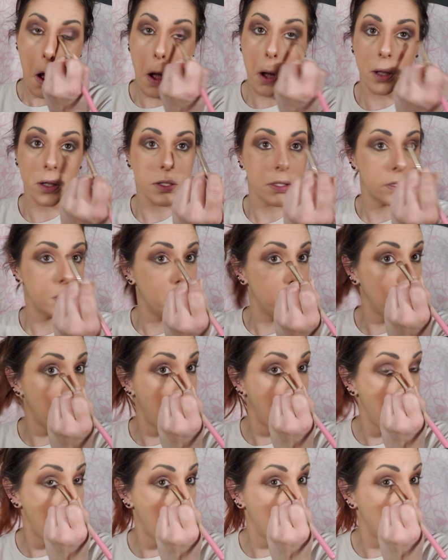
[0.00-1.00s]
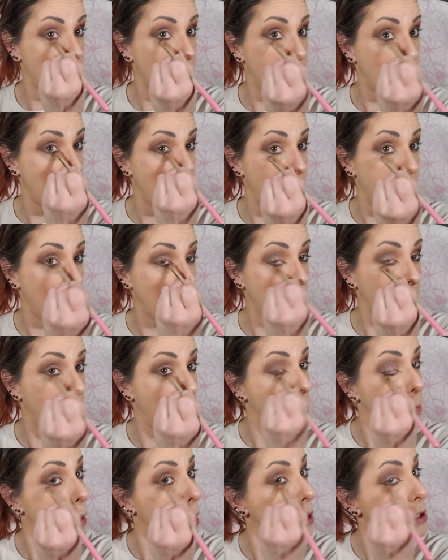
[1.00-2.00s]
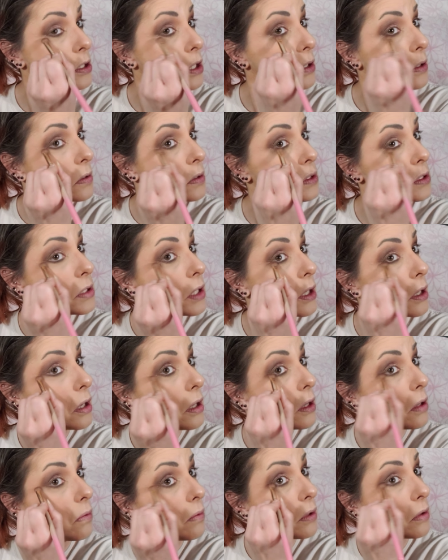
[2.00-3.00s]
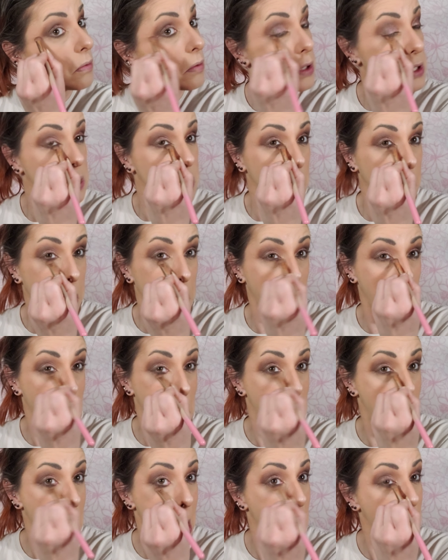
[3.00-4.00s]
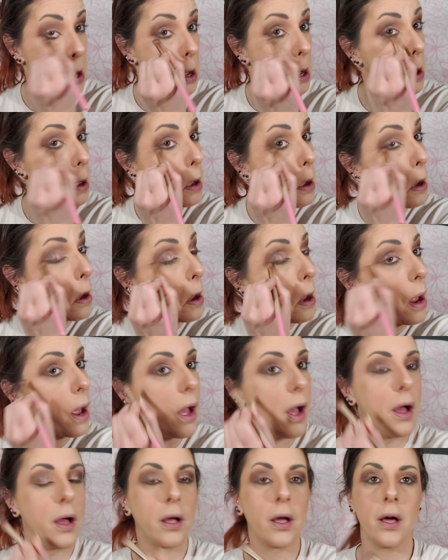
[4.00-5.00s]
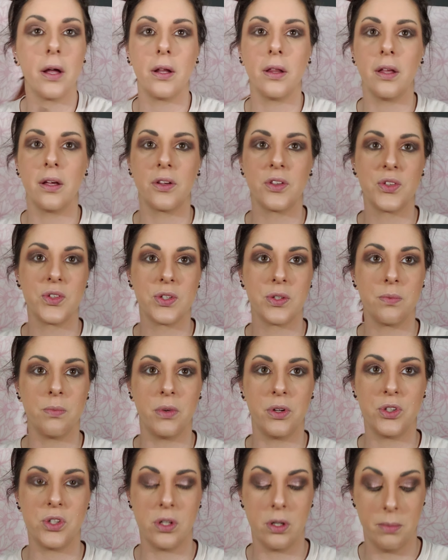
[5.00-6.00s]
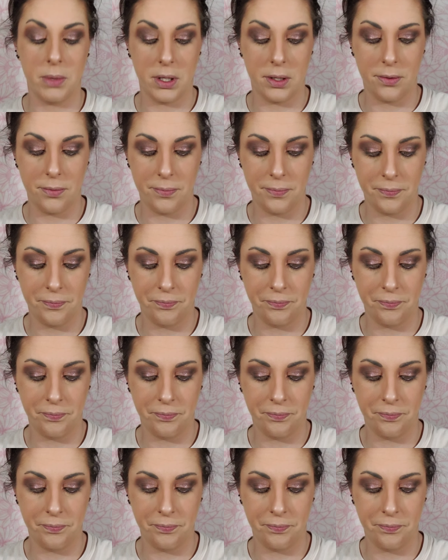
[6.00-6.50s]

And sometimes I take that brush I used that color with originally and go back and kind of like smudge it a bit.